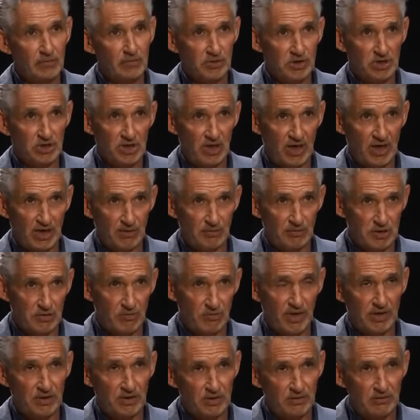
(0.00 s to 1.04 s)
was showing it was
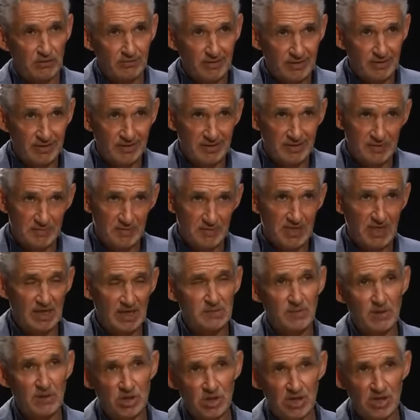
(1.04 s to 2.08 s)
quite it
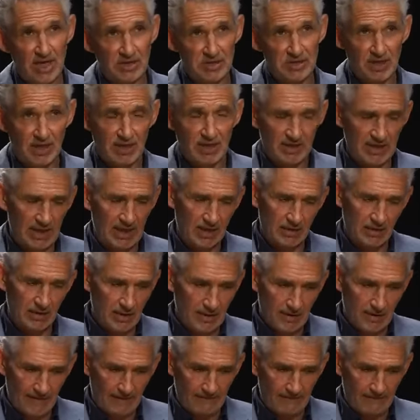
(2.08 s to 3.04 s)
seemed to be genetic, and yet